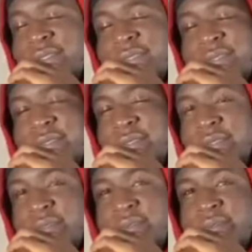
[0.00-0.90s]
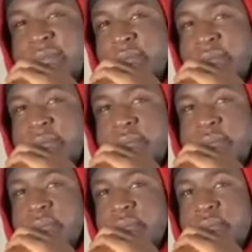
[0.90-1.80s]

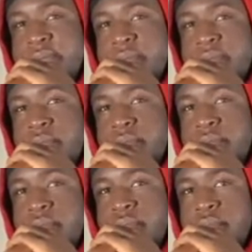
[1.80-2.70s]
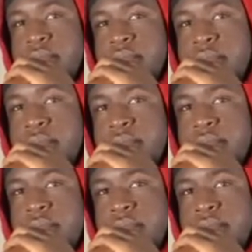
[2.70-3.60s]

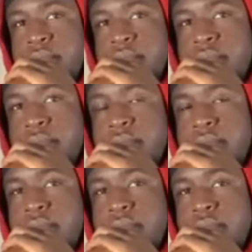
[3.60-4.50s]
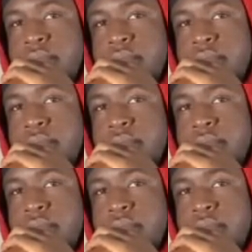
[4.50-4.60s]
(silent)